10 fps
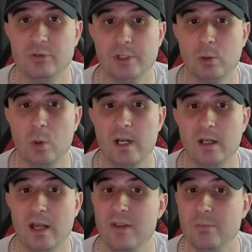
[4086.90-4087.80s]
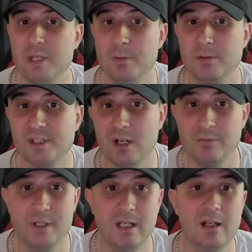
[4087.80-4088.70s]
real quick, and then people start
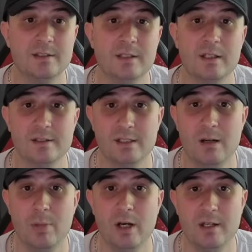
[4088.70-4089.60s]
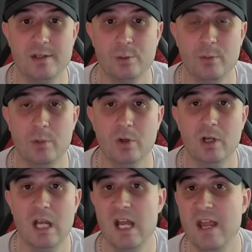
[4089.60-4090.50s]
realizing and start buying into it more.
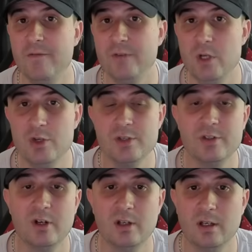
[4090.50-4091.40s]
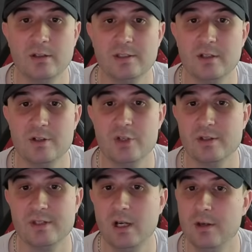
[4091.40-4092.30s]
If Fusion Strike and Lost Origin
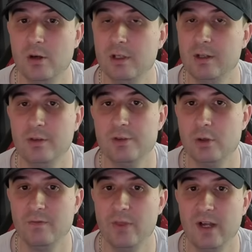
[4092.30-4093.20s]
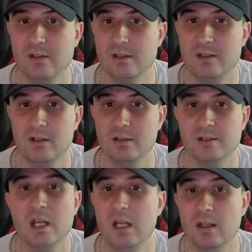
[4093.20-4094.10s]
start knocking on the door of
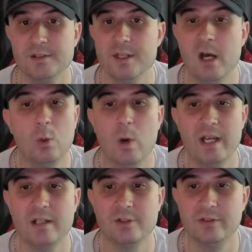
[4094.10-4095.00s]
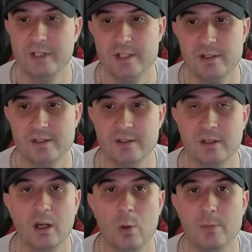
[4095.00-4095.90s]
$1,000, there's no way Astral Radiance
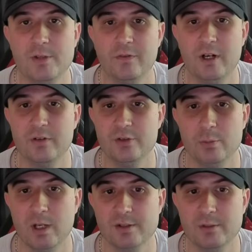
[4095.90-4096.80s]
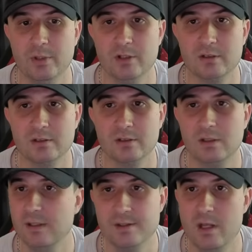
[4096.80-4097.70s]
doesn't go up to 500 plus a box.
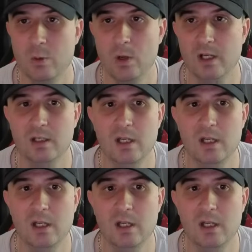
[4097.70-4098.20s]
There's no way.